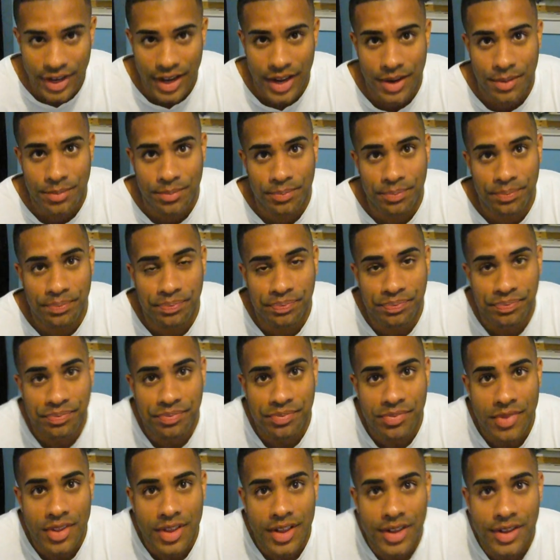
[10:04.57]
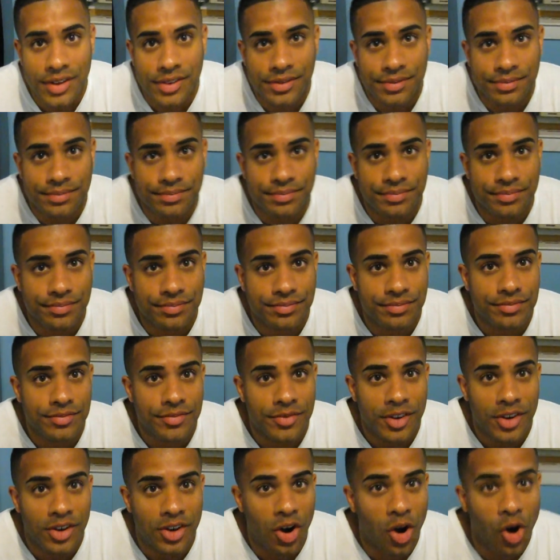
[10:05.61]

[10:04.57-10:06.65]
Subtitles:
everybody that played this game liked it.